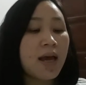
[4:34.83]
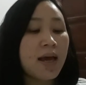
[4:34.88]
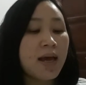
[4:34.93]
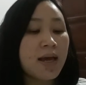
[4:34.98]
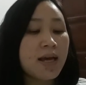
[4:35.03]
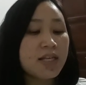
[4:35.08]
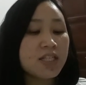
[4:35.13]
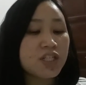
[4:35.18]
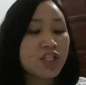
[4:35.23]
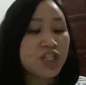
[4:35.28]

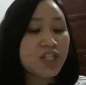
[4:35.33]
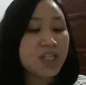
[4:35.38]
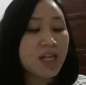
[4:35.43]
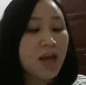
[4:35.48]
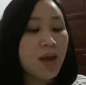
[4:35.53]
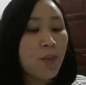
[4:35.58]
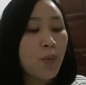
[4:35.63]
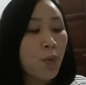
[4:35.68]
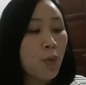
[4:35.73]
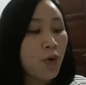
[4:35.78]
It's the
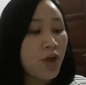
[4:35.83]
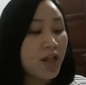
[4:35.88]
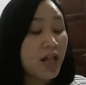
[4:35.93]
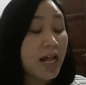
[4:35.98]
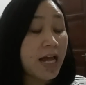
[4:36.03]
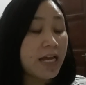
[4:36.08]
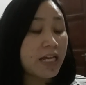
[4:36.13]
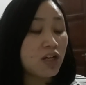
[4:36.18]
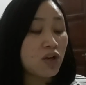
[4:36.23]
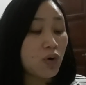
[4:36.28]
same
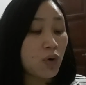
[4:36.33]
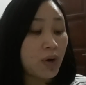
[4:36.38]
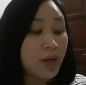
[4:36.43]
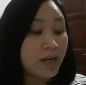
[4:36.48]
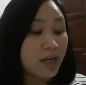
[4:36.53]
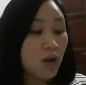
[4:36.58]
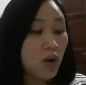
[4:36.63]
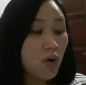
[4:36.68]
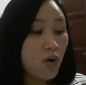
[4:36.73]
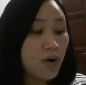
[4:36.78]
with
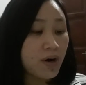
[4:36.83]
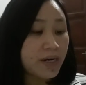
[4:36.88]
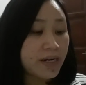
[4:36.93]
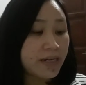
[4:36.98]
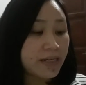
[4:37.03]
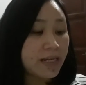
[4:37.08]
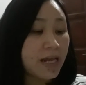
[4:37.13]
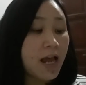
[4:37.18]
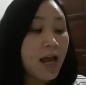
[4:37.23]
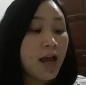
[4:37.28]
English
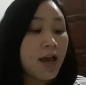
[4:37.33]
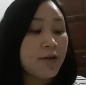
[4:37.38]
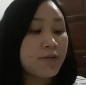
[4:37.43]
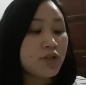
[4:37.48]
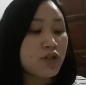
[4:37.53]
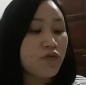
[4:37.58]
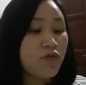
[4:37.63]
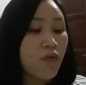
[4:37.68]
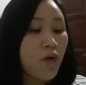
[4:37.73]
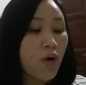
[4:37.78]
learning.
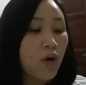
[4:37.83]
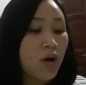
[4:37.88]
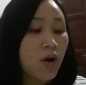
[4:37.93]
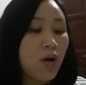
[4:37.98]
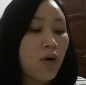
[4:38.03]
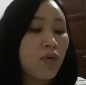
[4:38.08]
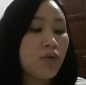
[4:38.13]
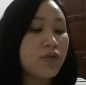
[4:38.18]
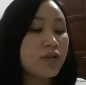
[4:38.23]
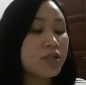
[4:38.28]
If you
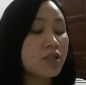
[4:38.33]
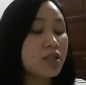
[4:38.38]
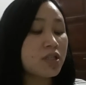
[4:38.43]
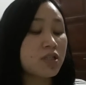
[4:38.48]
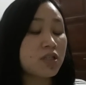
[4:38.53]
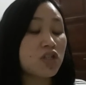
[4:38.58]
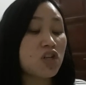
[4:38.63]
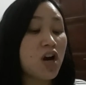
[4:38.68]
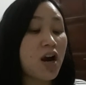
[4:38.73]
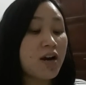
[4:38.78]
follow the
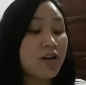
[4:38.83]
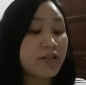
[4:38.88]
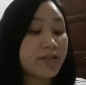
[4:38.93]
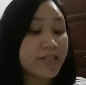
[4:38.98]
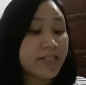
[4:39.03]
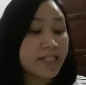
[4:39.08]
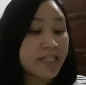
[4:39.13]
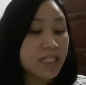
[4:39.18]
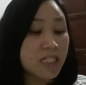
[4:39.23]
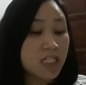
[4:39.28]

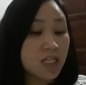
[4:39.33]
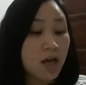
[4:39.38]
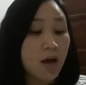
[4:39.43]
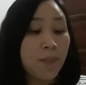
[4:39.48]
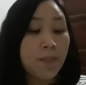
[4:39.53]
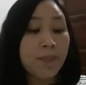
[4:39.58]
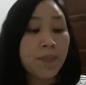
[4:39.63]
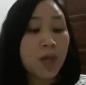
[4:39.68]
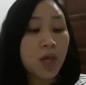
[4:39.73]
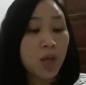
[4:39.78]
strategies
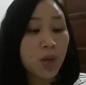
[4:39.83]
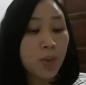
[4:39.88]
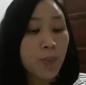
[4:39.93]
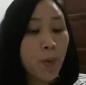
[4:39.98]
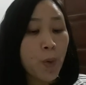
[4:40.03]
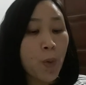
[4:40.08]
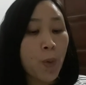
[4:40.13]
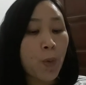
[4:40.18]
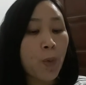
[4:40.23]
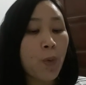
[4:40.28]
of
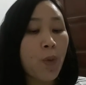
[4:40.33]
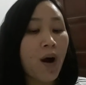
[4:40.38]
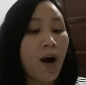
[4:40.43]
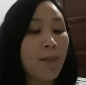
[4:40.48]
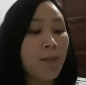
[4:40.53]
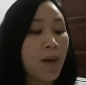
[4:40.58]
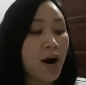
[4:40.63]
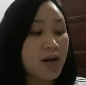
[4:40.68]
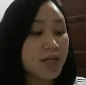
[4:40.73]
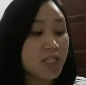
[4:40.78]
people who
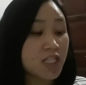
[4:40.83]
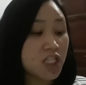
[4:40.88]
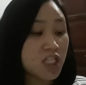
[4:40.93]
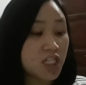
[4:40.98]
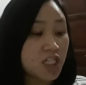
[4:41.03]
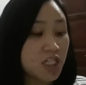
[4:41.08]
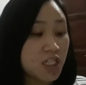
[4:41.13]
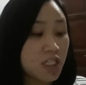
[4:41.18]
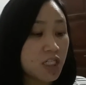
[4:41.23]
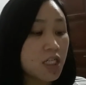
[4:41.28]
are
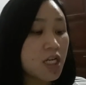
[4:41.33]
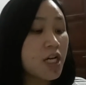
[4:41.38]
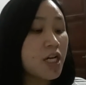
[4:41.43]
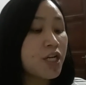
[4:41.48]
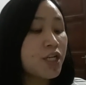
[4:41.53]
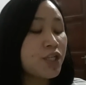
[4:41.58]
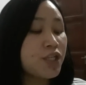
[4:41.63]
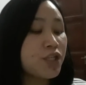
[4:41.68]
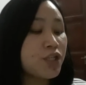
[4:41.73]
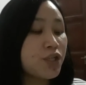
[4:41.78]
master,
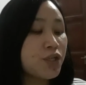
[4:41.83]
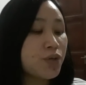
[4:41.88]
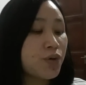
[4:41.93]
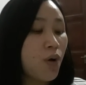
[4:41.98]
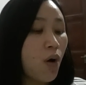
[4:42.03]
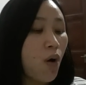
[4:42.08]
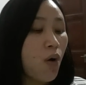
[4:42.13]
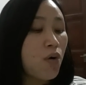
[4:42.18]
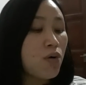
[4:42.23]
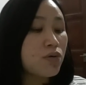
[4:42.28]

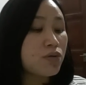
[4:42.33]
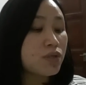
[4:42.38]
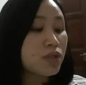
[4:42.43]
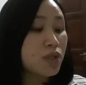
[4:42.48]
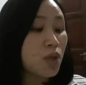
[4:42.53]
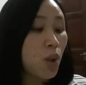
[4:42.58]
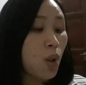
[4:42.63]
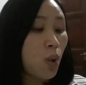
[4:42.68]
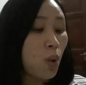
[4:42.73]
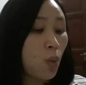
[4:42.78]
you
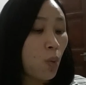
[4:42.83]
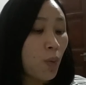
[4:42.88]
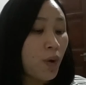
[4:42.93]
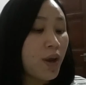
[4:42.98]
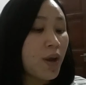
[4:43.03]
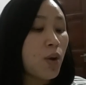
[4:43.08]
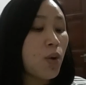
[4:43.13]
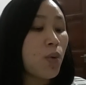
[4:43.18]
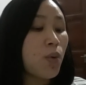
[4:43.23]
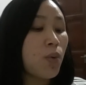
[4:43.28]
also
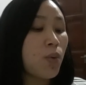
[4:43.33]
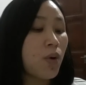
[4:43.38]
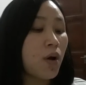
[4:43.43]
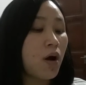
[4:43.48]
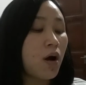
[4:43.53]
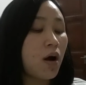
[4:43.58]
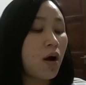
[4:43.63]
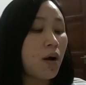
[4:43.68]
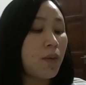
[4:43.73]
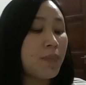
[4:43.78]

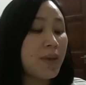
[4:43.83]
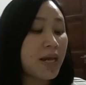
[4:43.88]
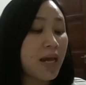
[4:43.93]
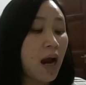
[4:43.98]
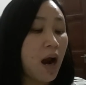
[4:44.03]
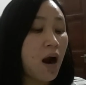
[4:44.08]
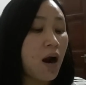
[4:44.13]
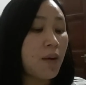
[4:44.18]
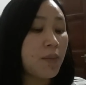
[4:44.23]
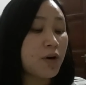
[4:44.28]
will
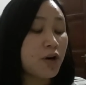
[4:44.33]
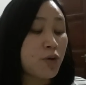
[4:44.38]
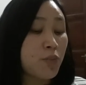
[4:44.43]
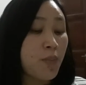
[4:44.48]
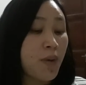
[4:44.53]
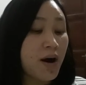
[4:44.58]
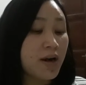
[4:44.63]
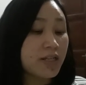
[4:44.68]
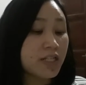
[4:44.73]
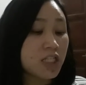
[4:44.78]
become a
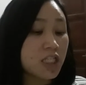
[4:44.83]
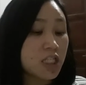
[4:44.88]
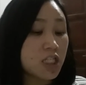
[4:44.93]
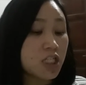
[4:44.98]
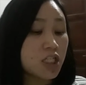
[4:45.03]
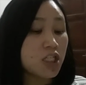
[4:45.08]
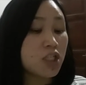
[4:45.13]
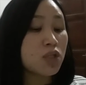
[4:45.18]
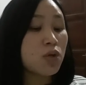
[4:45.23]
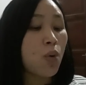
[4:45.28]

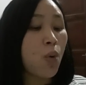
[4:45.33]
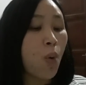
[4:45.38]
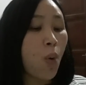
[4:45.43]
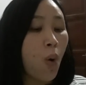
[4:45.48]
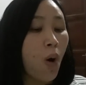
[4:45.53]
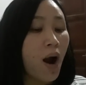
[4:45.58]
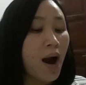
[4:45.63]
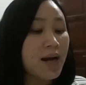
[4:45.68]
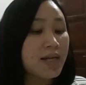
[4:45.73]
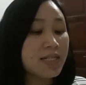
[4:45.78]
master.
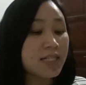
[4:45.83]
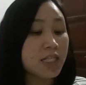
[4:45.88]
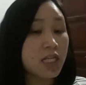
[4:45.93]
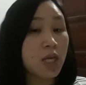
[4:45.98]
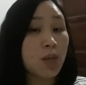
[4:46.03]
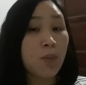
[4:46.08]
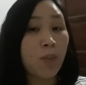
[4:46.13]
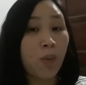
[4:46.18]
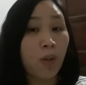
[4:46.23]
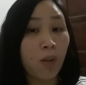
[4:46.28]
Quite
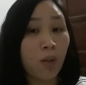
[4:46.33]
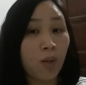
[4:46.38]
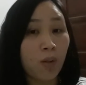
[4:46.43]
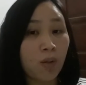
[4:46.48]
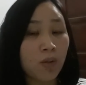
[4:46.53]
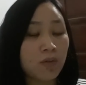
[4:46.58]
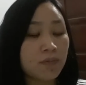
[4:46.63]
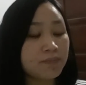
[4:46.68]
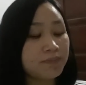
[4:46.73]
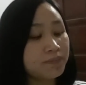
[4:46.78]
simple.